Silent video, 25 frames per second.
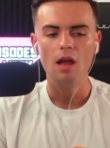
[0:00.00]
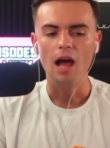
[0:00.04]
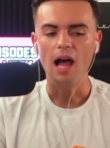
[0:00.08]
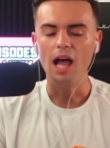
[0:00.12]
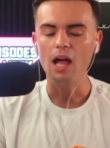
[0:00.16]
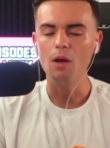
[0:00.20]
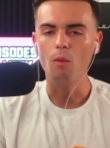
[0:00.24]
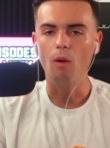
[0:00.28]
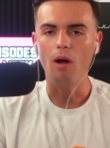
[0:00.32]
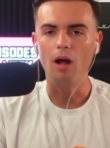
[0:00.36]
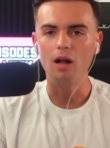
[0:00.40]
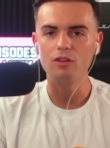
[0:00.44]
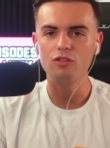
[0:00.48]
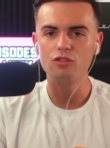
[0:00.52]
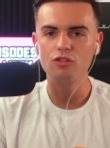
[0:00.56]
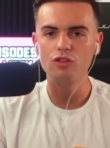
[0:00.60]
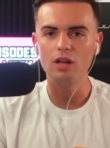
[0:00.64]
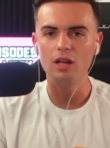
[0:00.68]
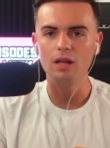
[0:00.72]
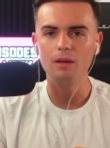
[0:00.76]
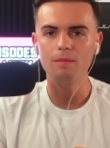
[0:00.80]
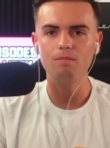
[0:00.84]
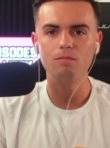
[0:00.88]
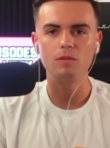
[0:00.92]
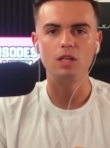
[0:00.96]
I watched
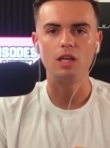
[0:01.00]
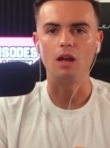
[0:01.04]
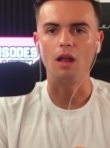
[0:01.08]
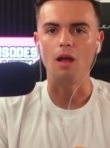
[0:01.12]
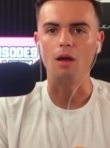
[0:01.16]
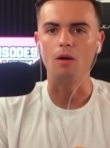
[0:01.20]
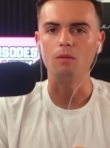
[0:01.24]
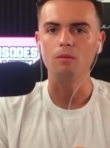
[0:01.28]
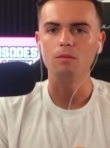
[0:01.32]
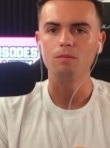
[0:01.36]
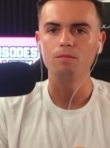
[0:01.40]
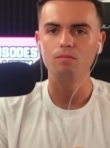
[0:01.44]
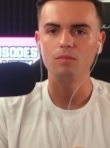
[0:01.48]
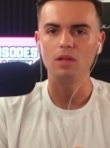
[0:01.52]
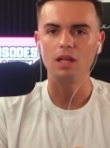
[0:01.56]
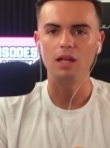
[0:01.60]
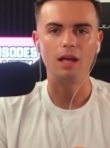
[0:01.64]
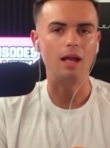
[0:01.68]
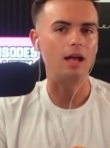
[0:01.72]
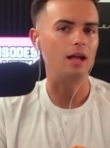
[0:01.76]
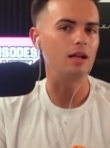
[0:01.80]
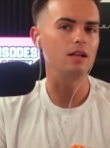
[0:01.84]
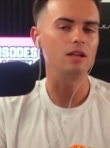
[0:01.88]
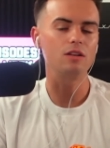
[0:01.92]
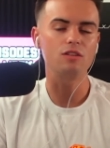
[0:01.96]
it, you know, it
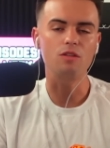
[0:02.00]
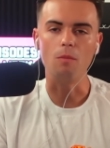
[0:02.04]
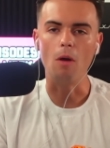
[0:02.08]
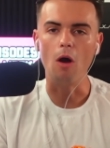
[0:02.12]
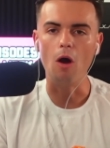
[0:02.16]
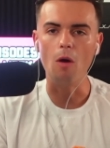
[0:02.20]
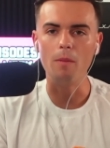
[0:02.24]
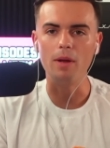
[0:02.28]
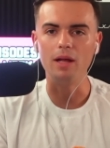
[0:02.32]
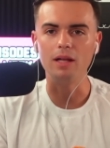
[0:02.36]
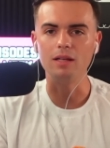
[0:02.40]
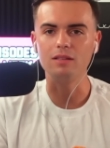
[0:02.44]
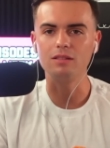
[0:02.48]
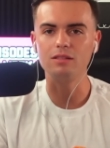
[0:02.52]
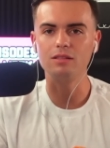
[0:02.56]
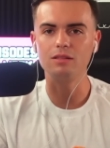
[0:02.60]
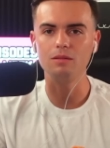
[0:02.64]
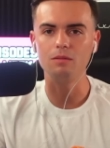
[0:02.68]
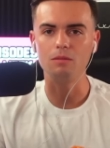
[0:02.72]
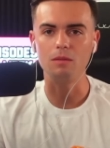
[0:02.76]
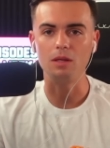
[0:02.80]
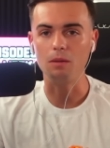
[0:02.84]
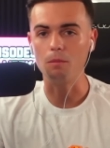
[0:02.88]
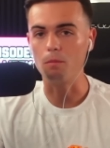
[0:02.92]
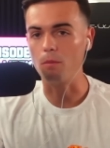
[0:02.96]
had its moments
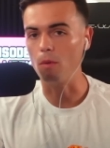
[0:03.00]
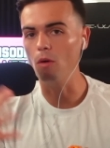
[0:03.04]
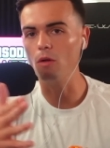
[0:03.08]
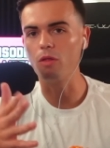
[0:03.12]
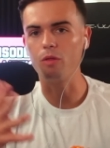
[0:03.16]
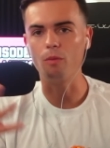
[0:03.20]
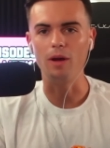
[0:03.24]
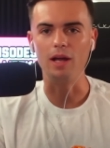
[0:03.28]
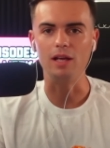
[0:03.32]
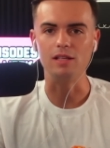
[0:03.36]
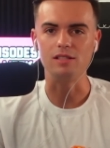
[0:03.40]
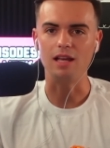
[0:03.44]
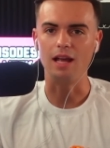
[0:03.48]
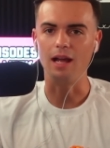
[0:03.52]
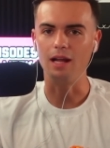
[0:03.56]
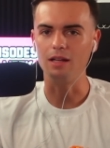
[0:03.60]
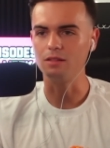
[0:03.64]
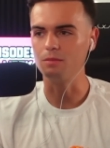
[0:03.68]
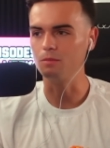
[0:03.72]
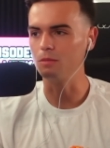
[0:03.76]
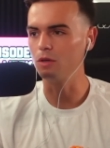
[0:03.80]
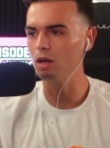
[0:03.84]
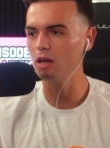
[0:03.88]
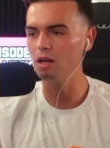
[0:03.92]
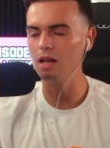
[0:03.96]
both ways. It had
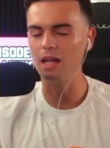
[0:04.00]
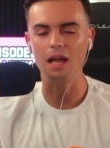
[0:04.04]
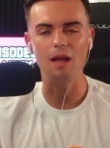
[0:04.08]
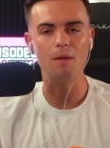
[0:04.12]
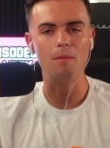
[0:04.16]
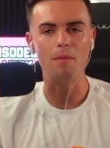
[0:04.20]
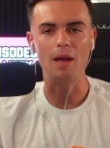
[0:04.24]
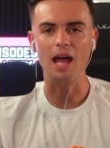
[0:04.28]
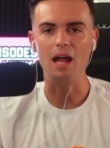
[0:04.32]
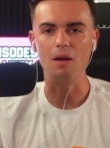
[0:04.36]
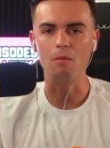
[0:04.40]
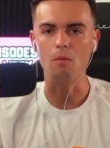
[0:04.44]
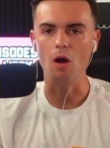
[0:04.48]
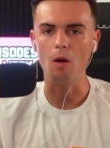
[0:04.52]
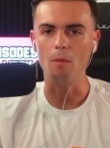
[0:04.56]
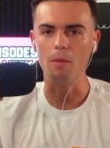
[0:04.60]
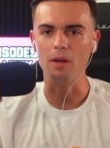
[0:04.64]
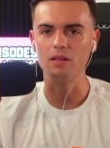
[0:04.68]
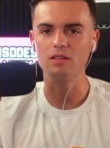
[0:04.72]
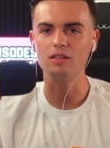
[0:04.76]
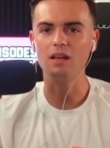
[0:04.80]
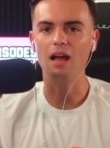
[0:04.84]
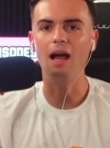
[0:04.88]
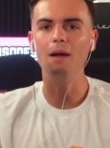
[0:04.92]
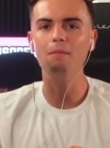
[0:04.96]
some good and bad
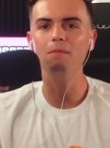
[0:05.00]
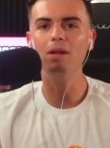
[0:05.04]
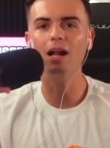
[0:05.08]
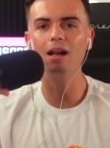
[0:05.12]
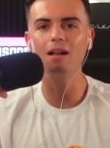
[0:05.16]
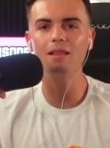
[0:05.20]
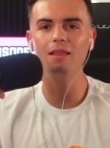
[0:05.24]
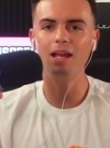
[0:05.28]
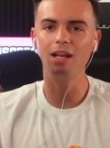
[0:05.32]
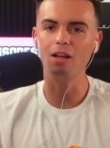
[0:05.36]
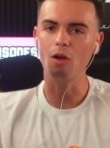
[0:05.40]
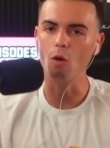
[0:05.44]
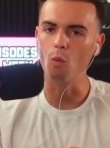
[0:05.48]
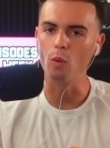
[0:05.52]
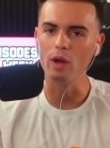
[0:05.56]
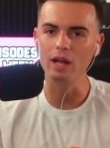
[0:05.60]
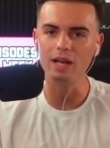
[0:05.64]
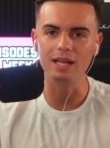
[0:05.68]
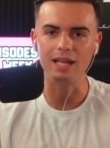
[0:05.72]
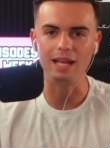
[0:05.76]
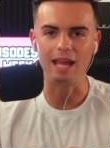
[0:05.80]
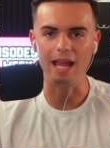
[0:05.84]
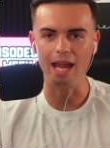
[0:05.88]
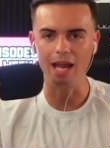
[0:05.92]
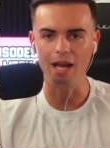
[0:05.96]
moments. I'm not like a
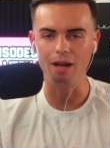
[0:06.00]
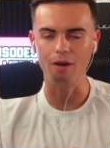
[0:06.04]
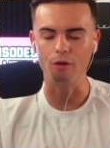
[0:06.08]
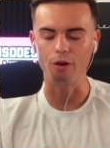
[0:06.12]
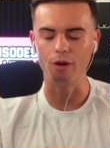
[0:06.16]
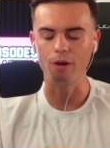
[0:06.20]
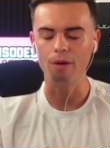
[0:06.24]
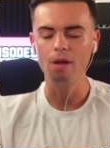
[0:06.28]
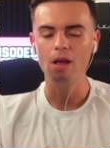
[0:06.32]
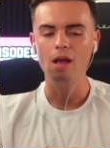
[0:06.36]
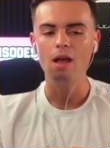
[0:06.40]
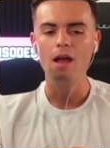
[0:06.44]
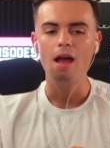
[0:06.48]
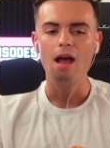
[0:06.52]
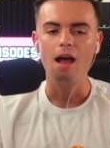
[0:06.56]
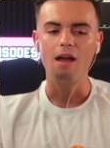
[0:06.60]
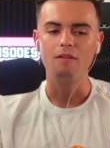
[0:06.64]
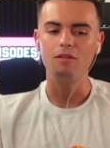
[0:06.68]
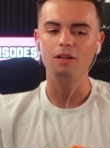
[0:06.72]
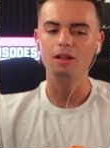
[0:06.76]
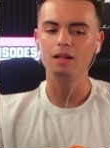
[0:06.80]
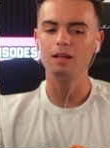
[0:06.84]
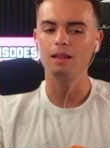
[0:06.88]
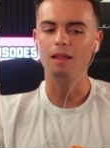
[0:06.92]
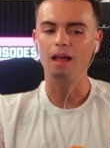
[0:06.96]
Whitney hater. I
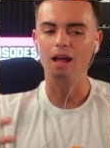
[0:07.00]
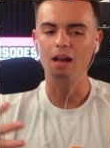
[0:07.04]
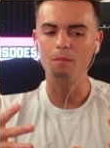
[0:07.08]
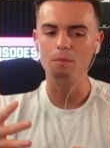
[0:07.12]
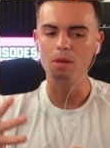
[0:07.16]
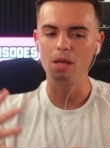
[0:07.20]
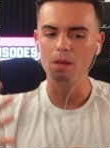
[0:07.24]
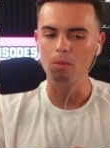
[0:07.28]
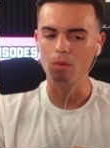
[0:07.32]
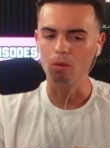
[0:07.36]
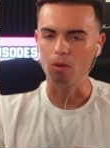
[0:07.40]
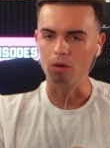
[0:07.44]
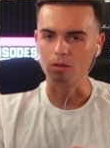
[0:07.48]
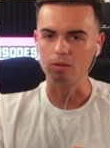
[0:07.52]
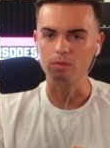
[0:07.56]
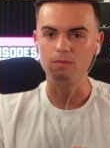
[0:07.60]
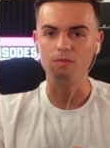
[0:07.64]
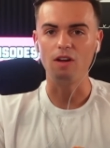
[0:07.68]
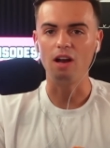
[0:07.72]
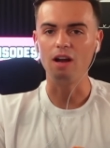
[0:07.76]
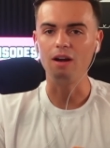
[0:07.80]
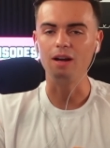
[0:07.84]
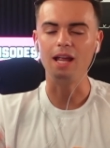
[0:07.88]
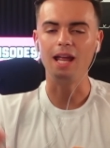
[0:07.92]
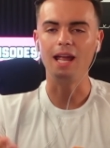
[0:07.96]
feel like a lot of people are
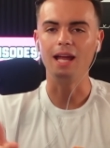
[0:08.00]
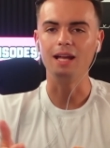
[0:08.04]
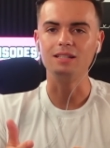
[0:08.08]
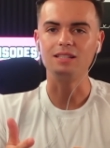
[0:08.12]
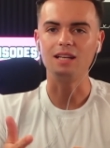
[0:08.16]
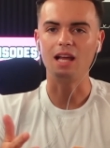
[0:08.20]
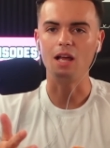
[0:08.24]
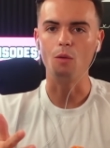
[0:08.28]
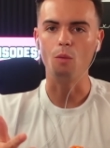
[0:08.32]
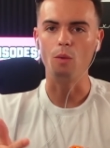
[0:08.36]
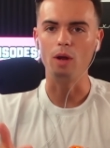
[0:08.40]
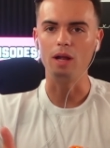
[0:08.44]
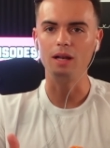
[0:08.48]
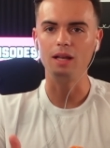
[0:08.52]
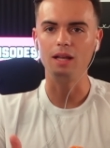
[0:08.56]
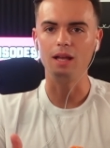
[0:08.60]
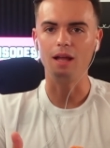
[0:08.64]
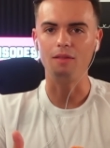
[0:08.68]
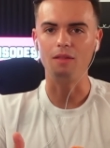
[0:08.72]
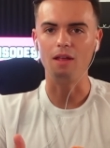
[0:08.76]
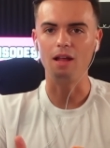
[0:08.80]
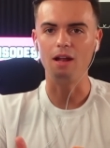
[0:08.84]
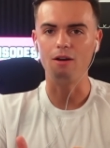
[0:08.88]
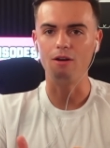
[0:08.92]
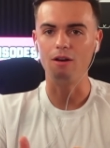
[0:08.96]
very anti Whitney
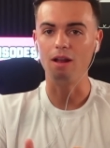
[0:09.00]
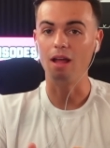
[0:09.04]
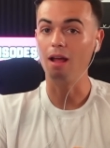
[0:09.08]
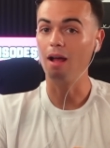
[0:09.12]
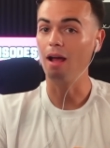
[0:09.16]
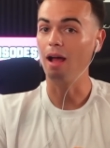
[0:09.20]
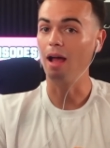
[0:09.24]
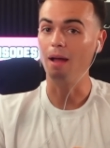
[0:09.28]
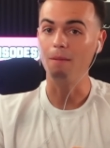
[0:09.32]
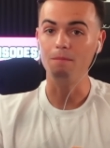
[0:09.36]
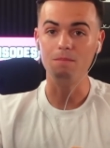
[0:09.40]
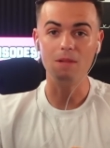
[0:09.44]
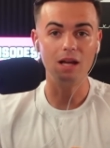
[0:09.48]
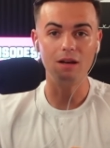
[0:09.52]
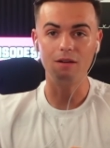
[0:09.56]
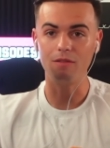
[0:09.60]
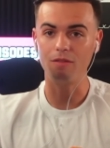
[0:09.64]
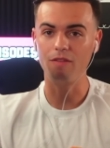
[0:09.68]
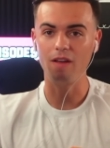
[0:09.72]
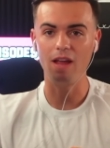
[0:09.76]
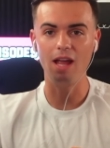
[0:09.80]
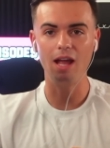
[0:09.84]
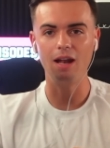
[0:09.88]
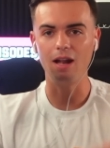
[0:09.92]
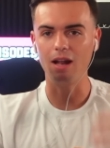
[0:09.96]
on the internet. I'm not a
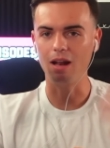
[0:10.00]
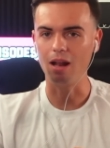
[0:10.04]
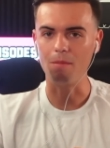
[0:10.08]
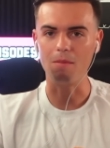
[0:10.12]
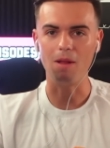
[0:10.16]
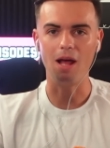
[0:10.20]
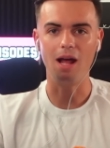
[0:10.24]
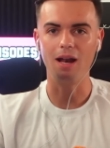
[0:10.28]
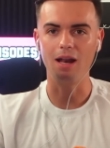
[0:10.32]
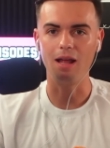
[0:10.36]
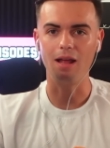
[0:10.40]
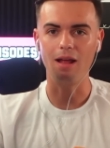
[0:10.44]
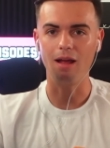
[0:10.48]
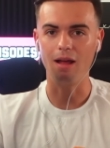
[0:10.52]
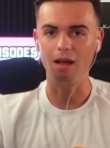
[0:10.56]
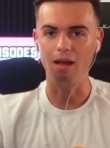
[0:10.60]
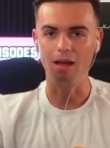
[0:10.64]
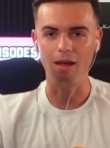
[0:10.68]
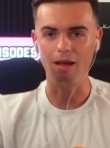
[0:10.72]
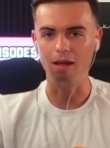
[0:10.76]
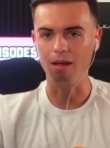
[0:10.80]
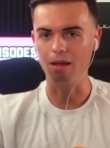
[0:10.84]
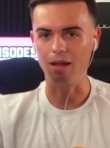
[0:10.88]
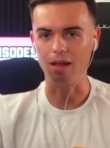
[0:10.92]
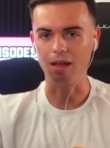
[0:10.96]
fan and I'm not
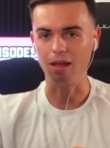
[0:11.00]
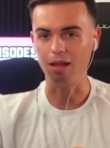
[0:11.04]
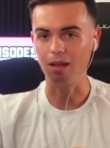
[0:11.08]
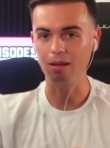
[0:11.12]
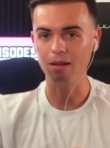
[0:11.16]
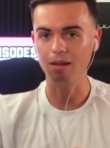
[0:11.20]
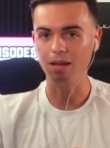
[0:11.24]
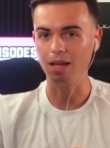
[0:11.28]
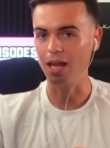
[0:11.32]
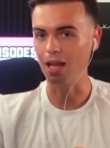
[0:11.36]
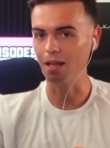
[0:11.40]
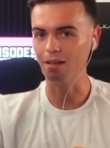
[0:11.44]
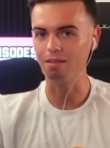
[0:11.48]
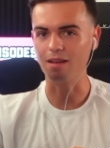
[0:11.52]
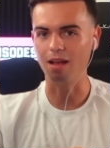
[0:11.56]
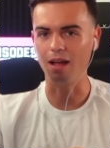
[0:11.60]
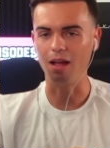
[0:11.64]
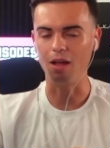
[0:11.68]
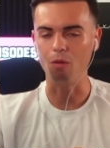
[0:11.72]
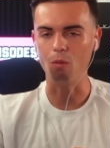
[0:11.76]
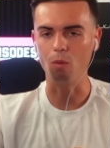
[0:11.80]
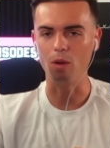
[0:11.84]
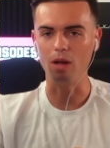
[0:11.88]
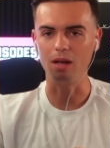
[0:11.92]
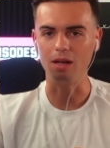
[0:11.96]
a
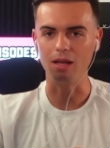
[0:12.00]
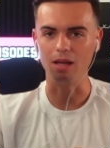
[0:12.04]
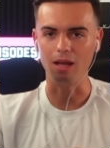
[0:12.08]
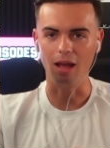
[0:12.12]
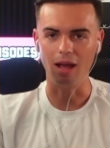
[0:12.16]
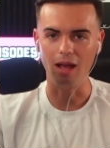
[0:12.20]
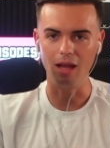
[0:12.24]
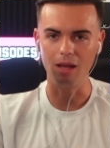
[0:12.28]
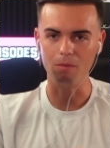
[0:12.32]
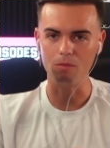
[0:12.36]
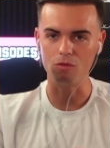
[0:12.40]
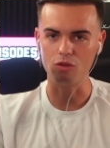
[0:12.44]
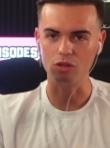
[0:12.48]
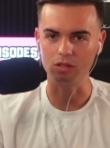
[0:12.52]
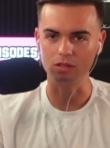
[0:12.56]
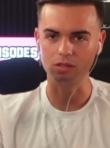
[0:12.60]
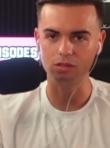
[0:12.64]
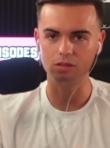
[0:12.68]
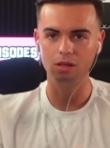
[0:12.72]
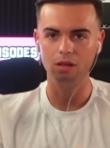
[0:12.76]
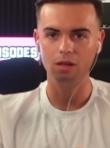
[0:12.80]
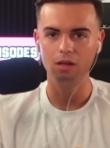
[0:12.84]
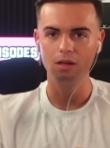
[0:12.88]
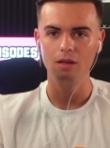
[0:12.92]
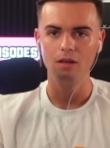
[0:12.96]
anti Whitney. I am just,